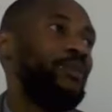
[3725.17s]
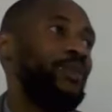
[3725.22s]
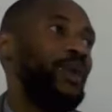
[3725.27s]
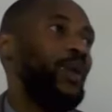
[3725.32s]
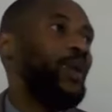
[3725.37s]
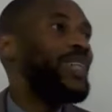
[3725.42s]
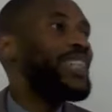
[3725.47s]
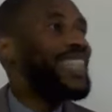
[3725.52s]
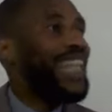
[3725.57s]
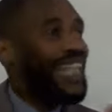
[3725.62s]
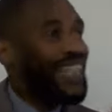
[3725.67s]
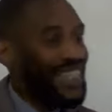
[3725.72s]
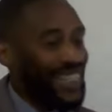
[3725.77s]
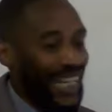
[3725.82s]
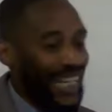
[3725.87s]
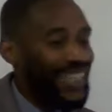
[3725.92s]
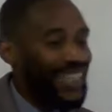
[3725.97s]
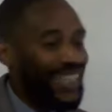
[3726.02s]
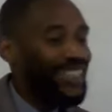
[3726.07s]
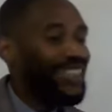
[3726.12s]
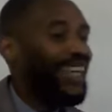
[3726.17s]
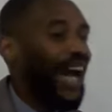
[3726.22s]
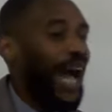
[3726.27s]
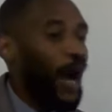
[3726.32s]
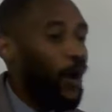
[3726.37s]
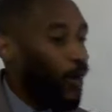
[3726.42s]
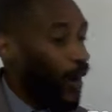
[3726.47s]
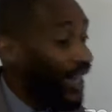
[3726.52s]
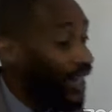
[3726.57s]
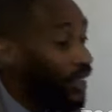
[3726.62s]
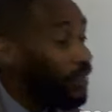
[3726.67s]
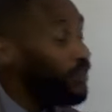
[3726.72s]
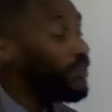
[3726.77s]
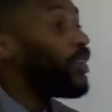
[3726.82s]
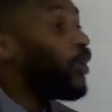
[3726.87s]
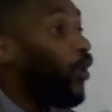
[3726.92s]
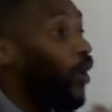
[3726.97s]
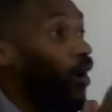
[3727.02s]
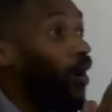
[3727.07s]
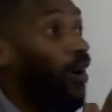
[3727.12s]
because they had said, "I will give
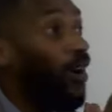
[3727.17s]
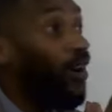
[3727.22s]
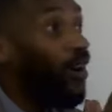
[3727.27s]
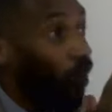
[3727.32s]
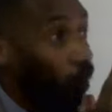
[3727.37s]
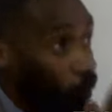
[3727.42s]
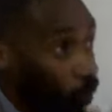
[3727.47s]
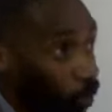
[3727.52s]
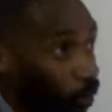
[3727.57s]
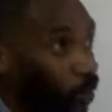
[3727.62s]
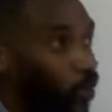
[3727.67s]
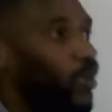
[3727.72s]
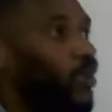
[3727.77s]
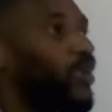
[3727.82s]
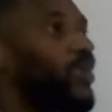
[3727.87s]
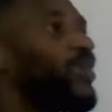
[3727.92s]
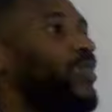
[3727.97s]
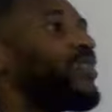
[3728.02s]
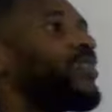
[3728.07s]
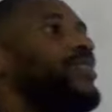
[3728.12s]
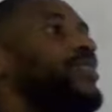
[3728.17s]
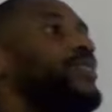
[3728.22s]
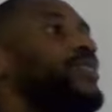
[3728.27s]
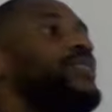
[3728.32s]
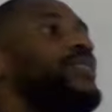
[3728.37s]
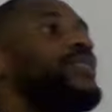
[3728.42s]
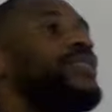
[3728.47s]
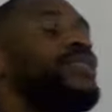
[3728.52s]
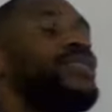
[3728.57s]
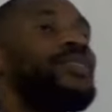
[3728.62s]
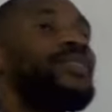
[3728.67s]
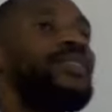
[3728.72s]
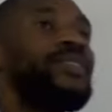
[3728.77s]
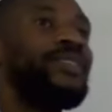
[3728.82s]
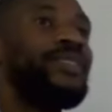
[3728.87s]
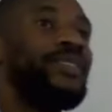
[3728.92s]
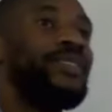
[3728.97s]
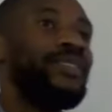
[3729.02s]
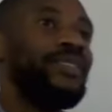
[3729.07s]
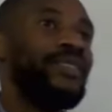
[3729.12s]
you all, all,"
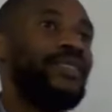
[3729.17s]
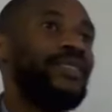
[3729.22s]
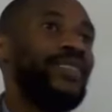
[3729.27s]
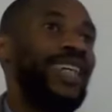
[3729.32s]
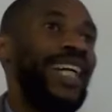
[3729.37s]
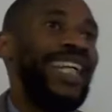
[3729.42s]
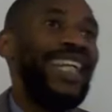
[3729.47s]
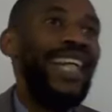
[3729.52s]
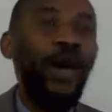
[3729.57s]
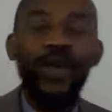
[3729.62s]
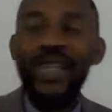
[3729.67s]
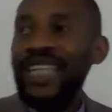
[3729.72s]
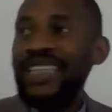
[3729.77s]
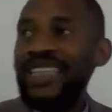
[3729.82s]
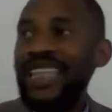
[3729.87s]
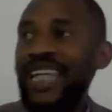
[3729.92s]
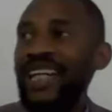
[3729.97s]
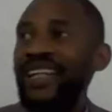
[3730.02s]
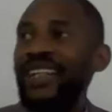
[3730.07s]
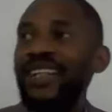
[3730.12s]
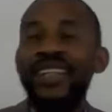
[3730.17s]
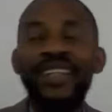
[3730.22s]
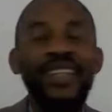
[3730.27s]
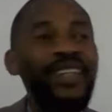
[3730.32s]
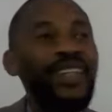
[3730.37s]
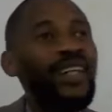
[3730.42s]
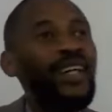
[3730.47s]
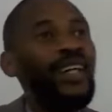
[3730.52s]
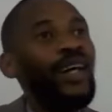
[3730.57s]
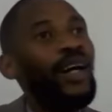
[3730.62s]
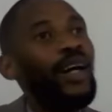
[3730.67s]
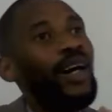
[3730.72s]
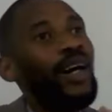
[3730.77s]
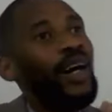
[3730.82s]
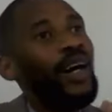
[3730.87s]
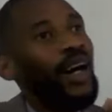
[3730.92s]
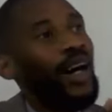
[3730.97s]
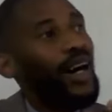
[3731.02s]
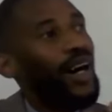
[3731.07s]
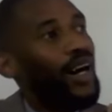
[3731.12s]
and now they say,
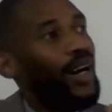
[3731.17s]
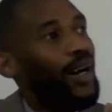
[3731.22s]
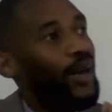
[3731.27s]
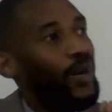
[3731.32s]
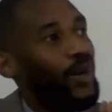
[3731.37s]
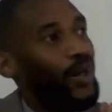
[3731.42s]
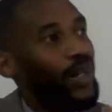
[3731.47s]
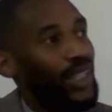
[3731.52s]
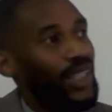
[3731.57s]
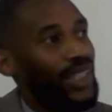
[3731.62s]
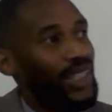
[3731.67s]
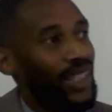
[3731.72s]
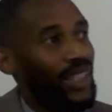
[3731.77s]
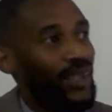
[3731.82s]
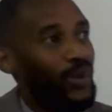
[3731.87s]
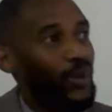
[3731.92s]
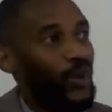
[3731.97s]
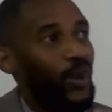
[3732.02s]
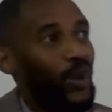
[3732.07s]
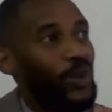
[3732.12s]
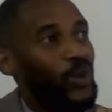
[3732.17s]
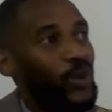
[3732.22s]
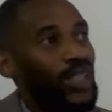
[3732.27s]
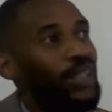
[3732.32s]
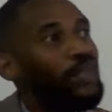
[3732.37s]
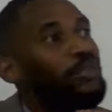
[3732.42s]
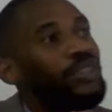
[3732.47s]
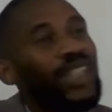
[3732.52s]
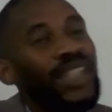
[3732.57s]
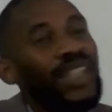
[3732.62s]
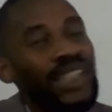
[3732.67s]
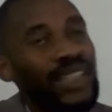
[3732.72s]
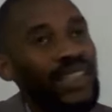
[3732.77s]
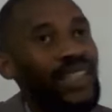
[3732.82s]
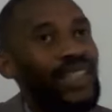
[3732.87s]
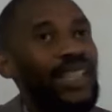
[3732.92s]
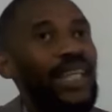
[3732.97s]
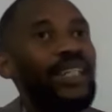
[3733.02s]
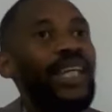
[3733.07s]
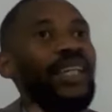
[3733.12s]
uh, it's, we want to give this,
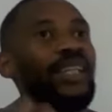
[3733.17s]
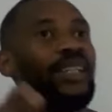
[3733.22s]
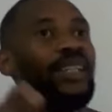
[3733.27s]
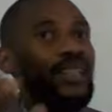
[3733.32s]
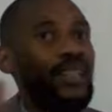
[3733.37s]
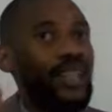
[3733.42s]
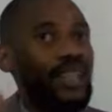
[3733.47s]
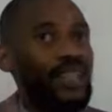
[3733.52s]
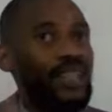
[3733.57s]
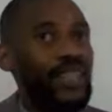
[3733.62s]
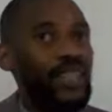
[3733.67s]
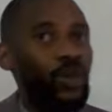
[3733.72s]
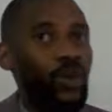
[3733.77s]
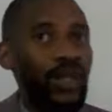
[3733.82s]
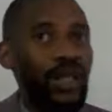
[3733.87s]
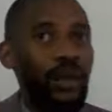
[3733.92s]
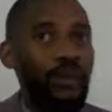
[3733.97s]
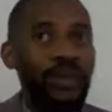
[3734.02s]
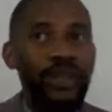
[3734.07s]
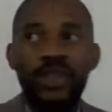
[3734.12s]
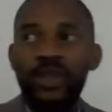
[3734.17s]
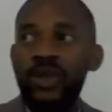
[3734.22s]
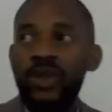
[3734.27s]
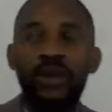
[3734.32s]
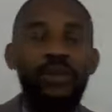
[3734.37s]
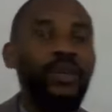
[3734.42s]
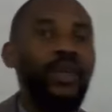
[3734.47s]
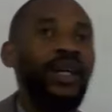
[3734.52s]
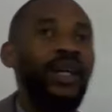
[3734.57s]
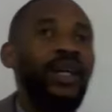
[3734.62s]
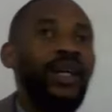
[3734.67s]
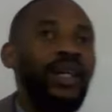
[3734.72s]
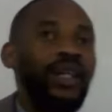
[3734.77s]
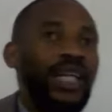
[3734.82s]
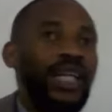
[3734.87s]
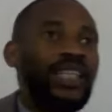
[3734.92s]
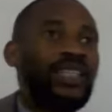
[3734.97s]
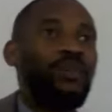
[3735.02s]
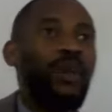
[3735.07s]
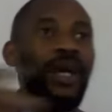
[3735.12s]
this, and then this is what happens to them.
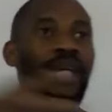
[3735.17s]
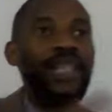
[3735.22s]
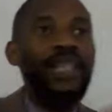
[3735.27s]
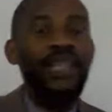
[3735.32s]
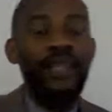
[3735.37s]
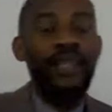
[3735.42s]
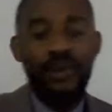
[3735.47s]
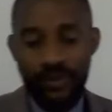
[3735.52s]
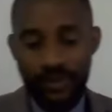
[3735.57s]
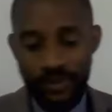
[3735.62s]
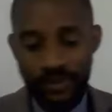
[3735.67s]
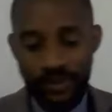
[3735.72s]
Yes, my leader.